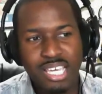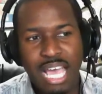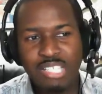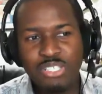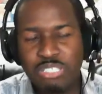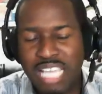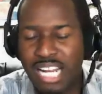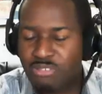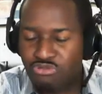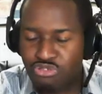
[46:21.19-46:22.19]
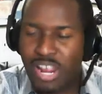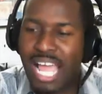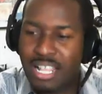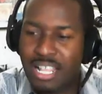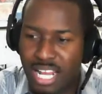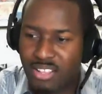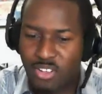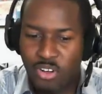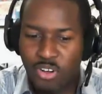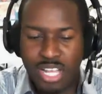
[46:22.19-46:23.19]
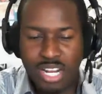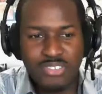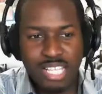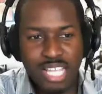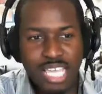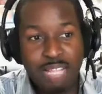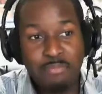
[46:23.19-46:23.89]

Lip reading: I just kind of dragged that along, and I was like,